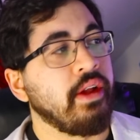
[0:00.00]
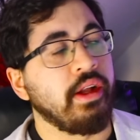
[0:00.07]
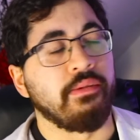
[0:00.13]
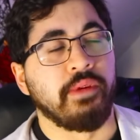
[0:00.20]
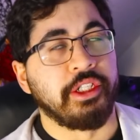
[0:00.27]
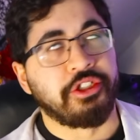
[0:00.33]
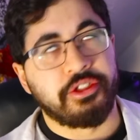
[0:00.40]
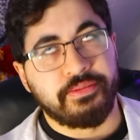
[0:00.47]

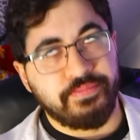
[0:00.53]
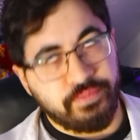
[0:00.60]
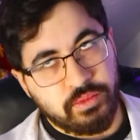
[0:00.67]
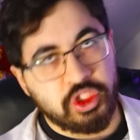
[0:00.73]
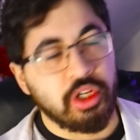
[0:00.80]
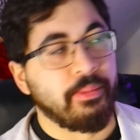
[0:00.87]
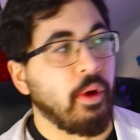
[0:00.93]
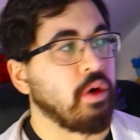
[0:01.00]
which
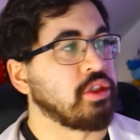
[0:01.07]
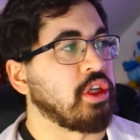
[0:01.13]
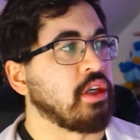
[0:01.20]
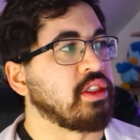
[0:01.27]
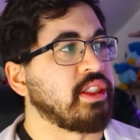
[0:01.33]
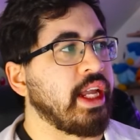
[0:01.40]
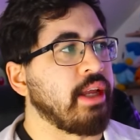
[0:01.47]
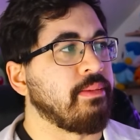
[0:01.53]
supports our
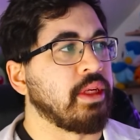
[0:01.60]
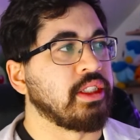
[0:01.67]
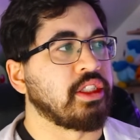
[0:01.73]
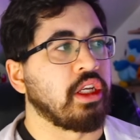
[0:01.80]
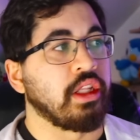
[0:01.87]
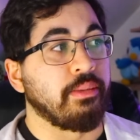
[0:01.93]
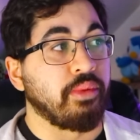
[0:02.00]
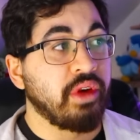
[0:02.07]
statements
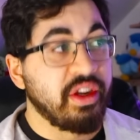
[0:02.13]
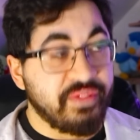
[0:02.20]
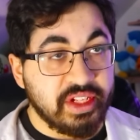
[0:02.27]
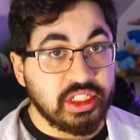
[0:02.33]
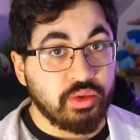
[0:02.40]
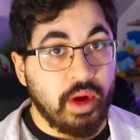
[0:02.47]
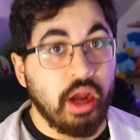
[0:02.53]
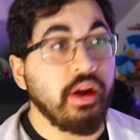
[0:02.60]
on the
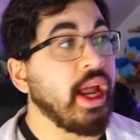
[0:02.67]
previous route,